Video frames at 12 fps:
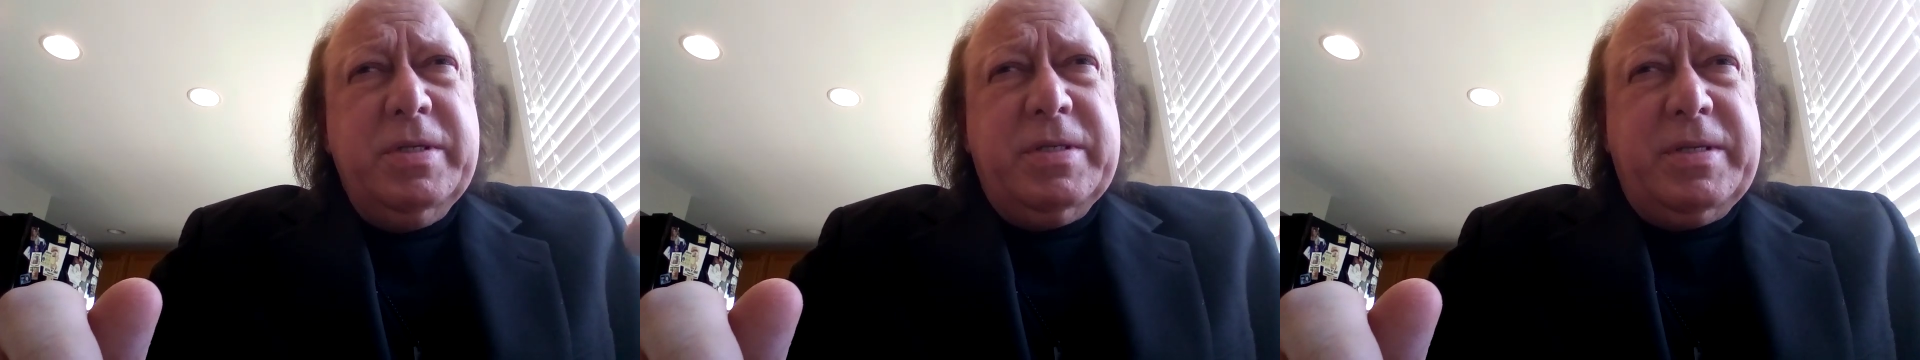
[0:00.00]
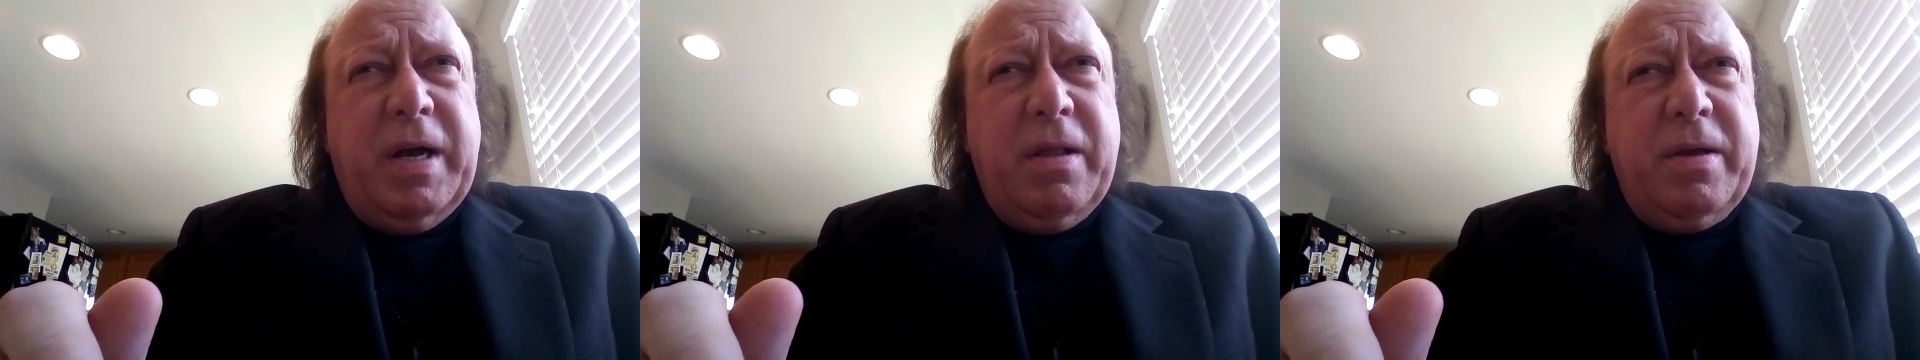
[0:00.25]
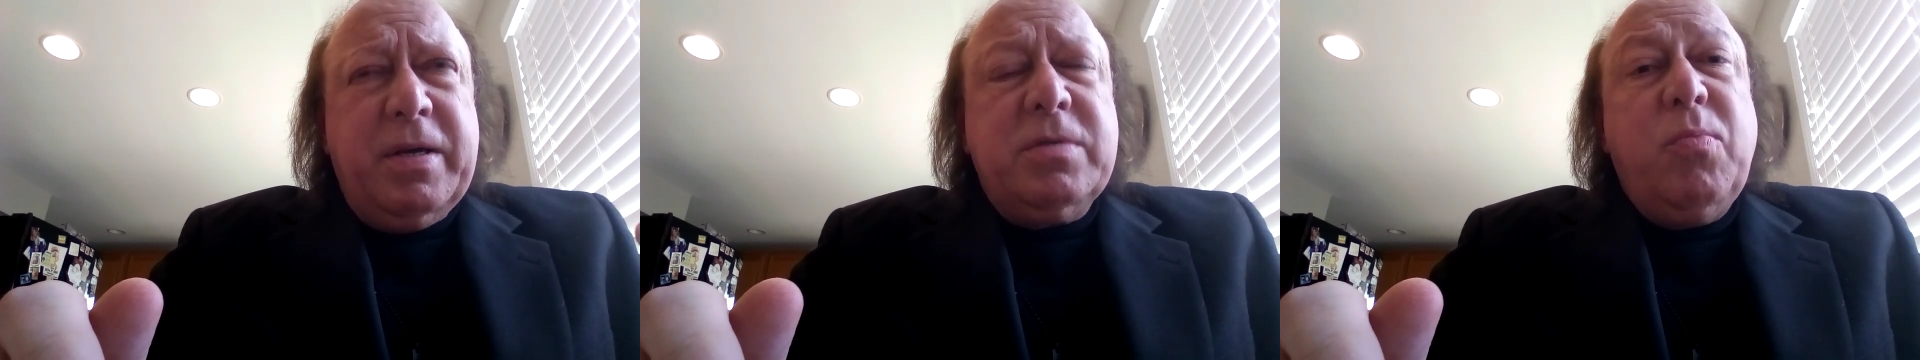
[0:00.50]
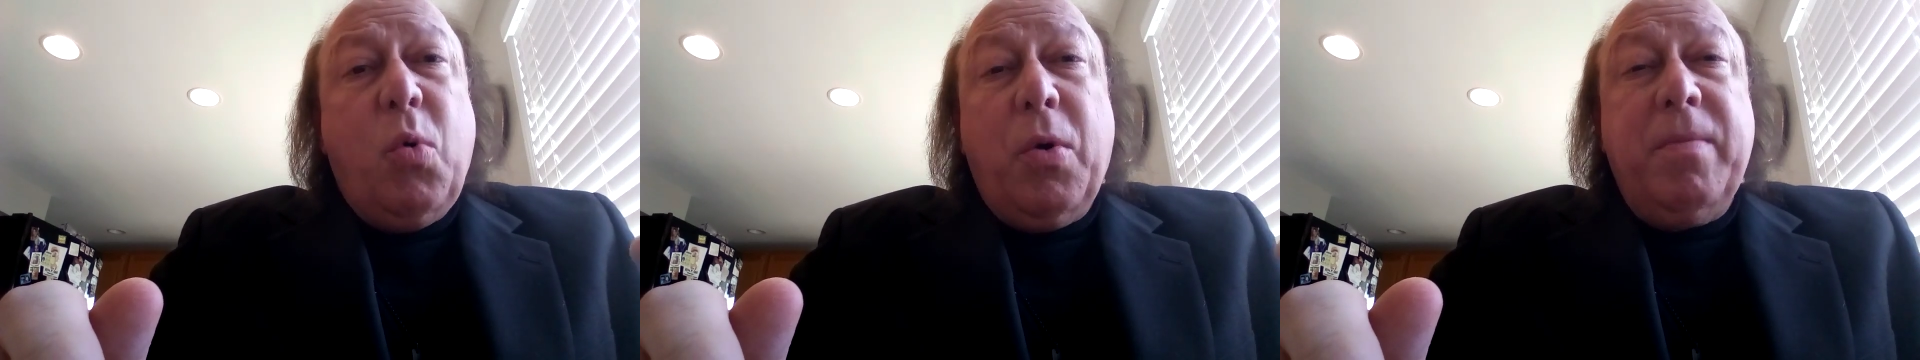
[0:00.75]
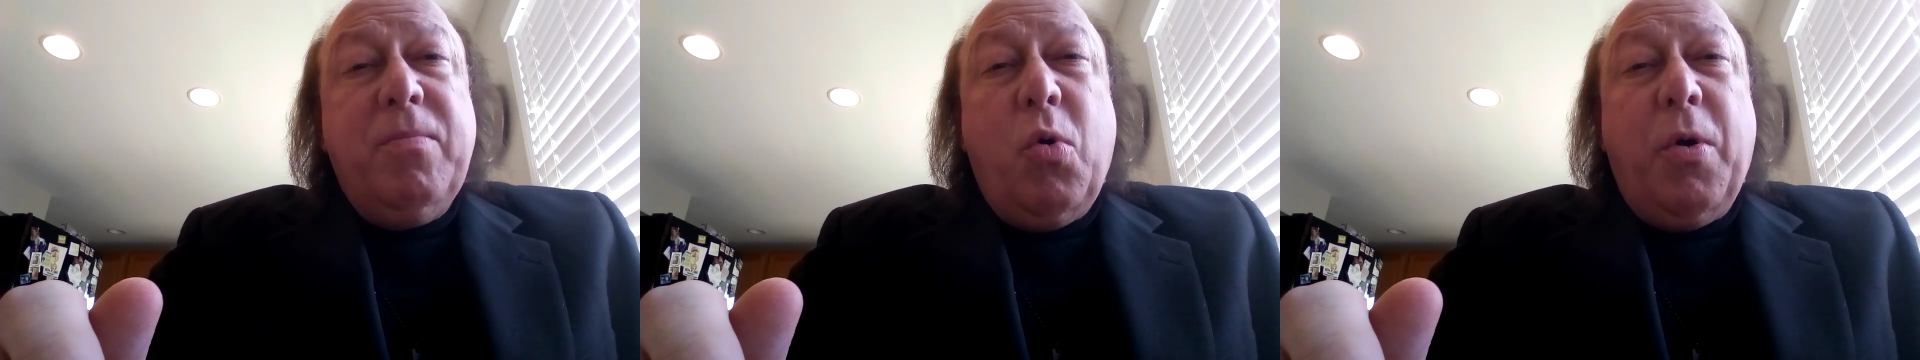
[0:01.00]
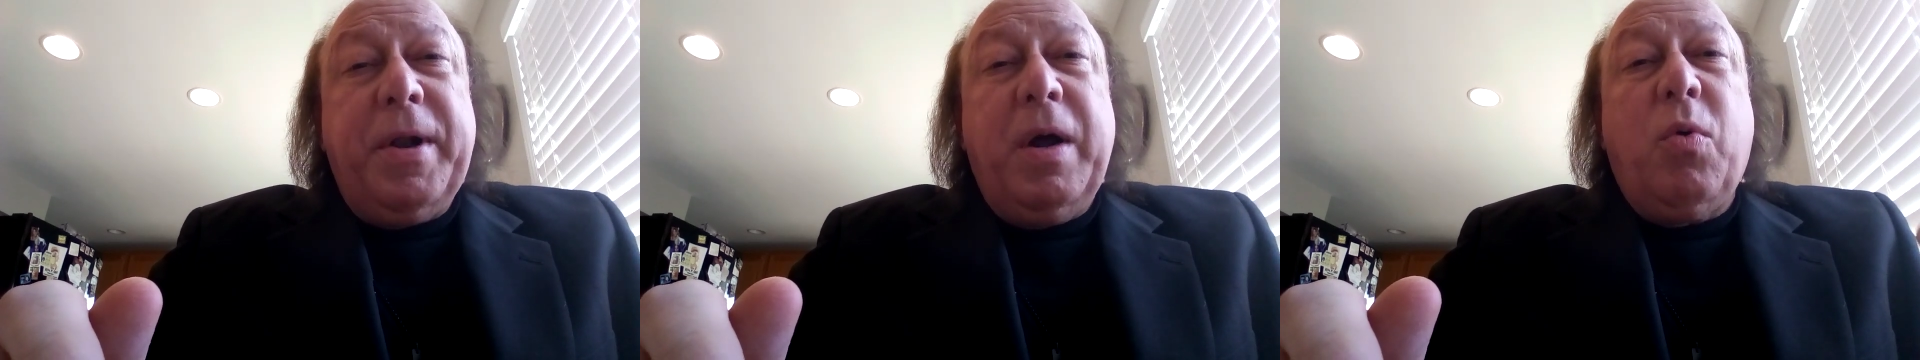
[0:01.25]
is telling us more and
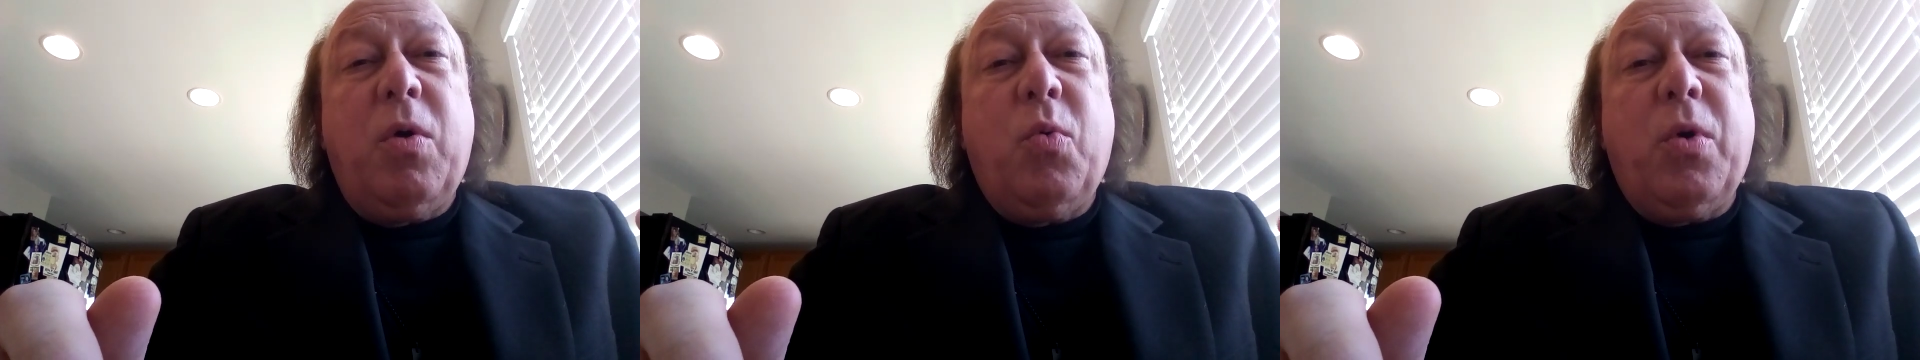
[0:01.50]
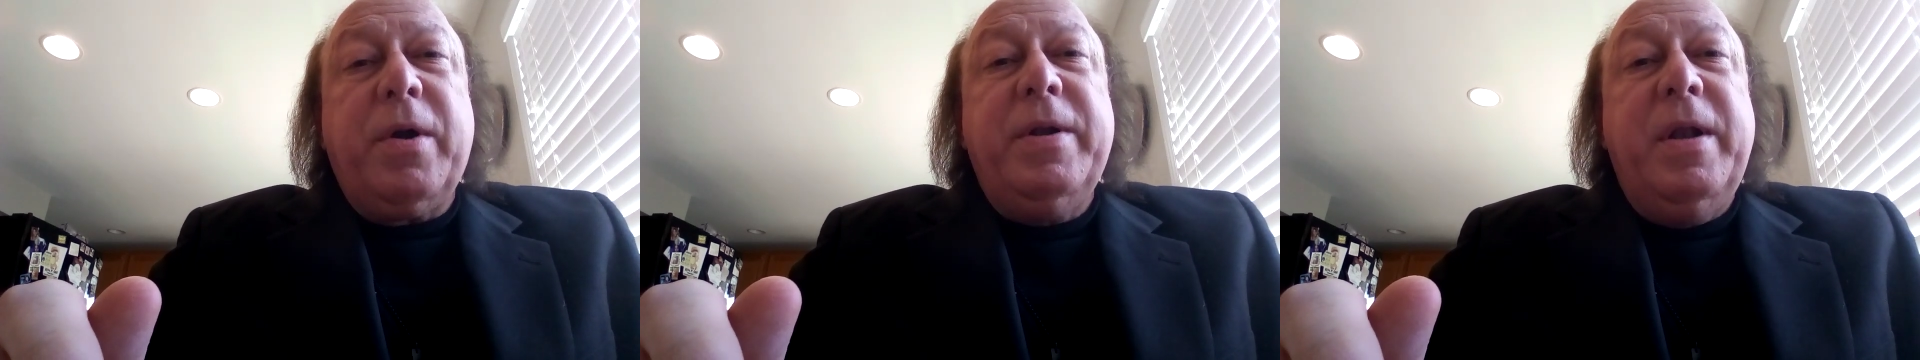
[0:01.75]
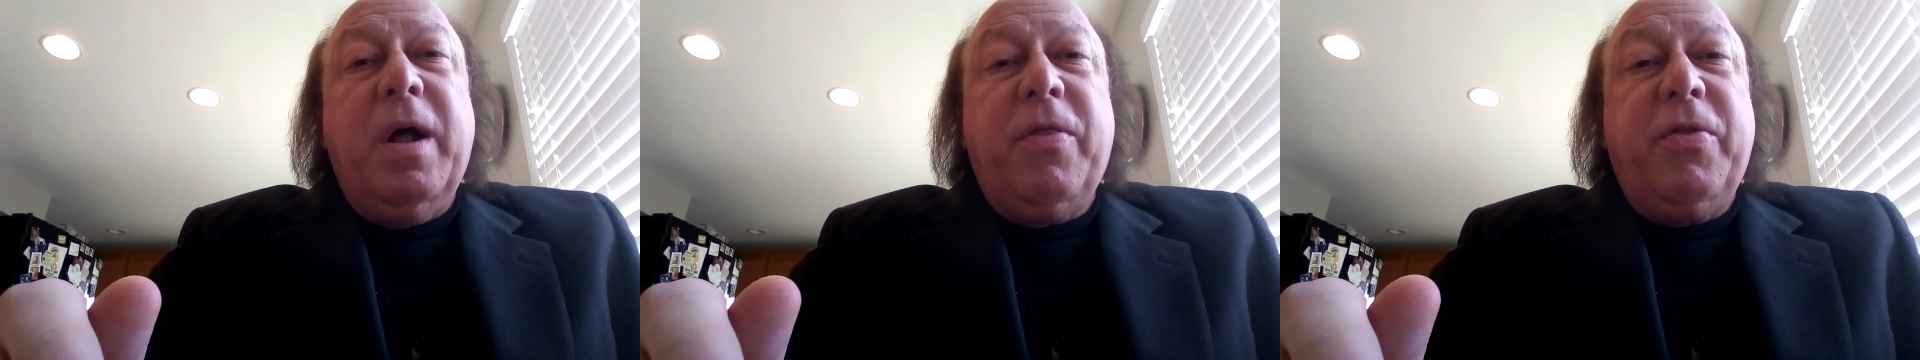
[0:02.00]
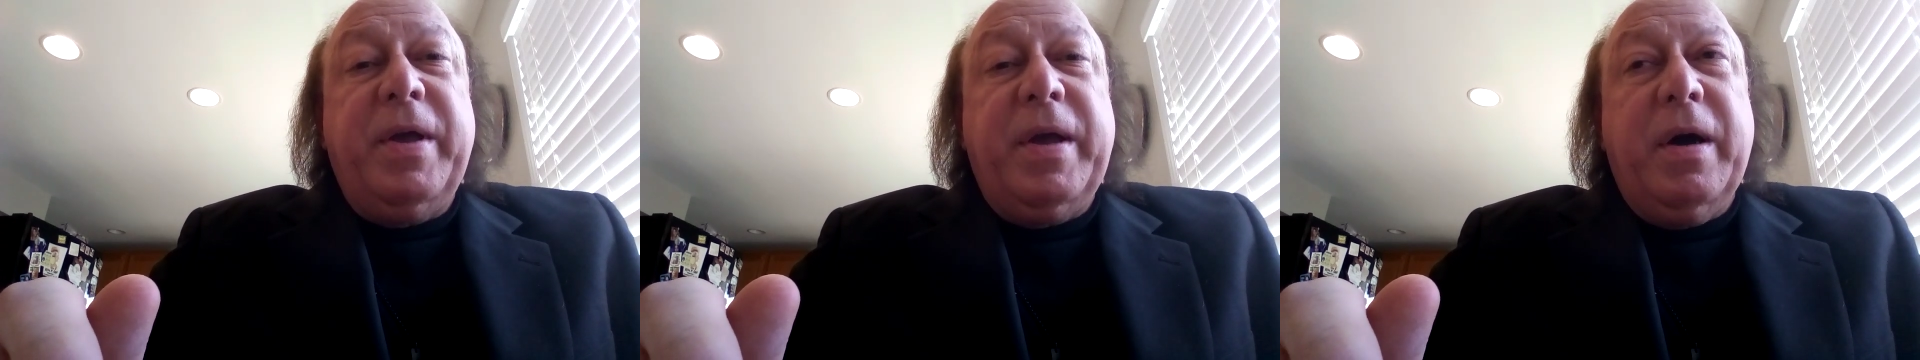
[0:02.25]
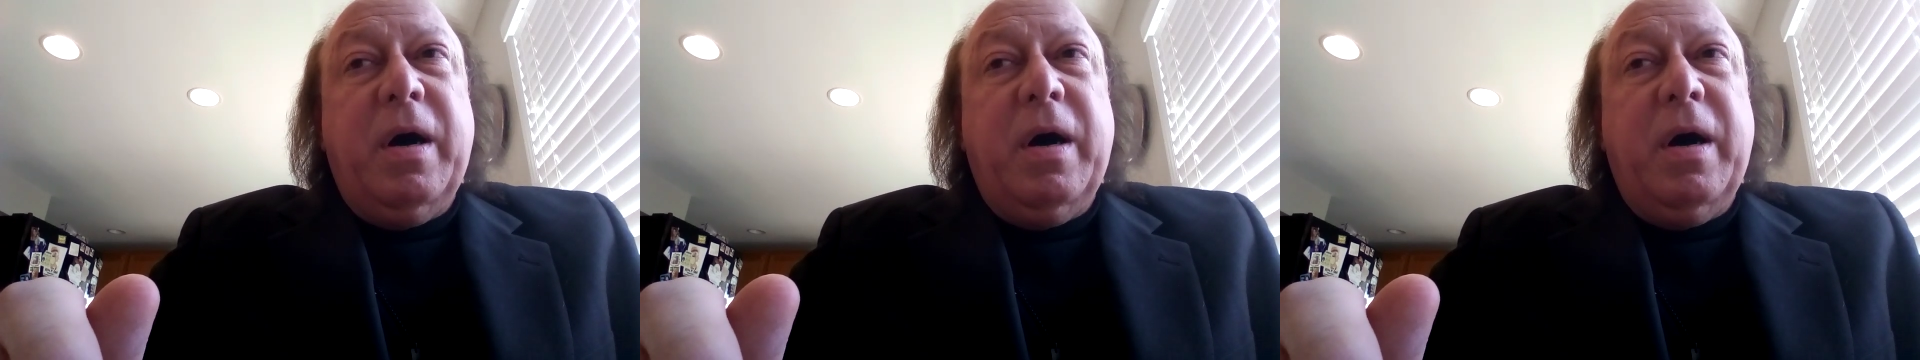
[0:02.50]
more that we're worth nothing.